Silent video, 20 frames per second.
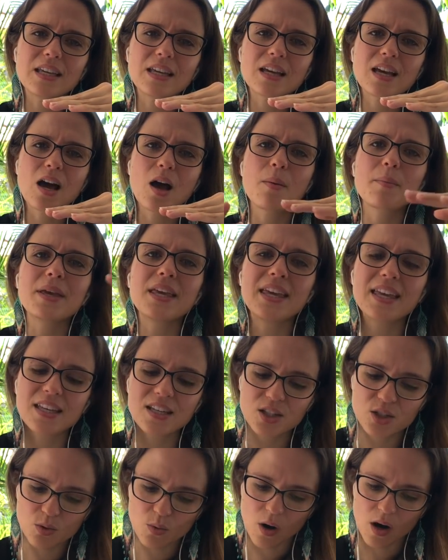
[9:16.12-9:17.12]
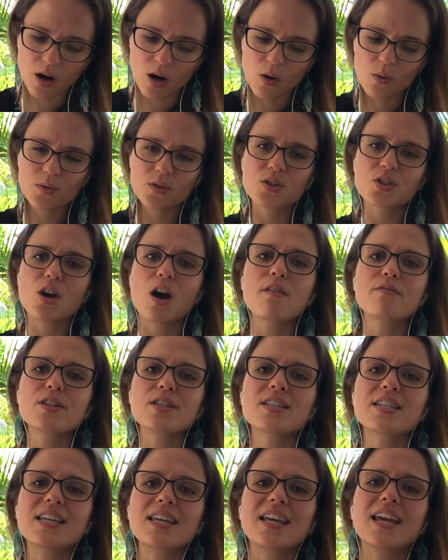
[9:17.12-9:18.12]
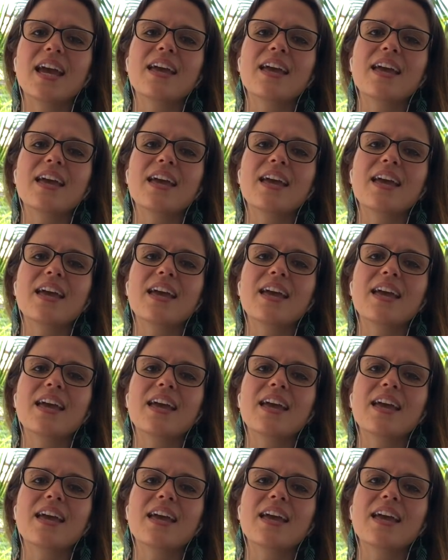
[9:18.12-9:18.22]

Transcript: coming into our own sovereignty,